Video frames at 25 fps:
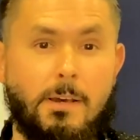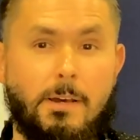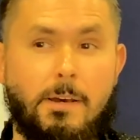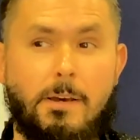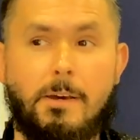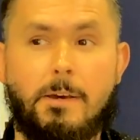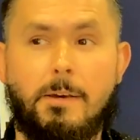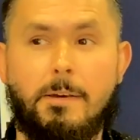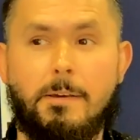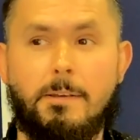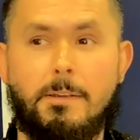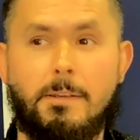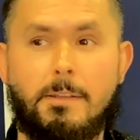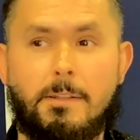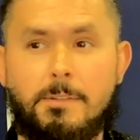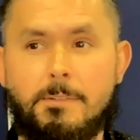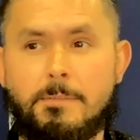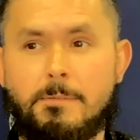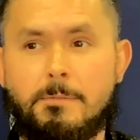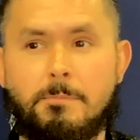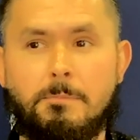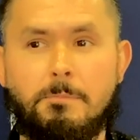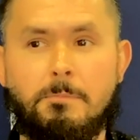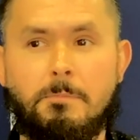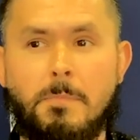uh, and
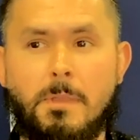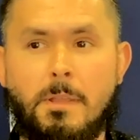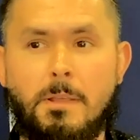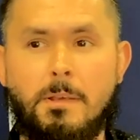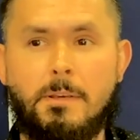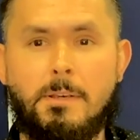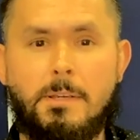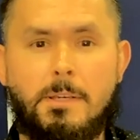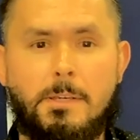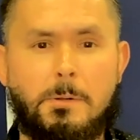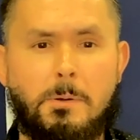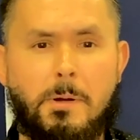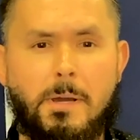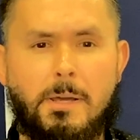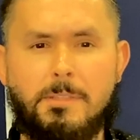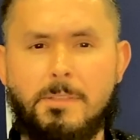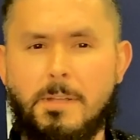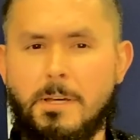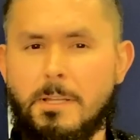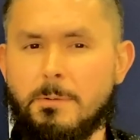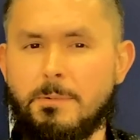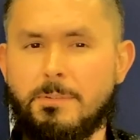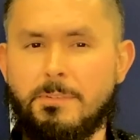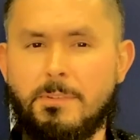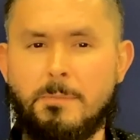you know I
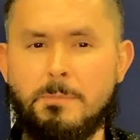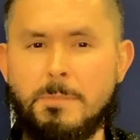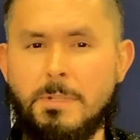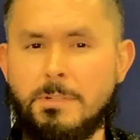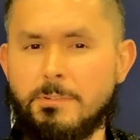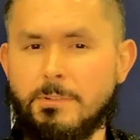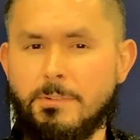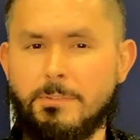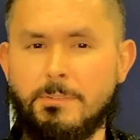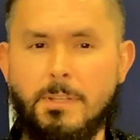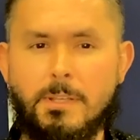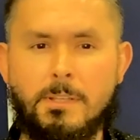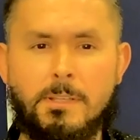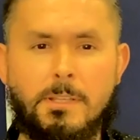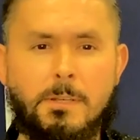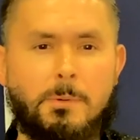thought it seemed interesting.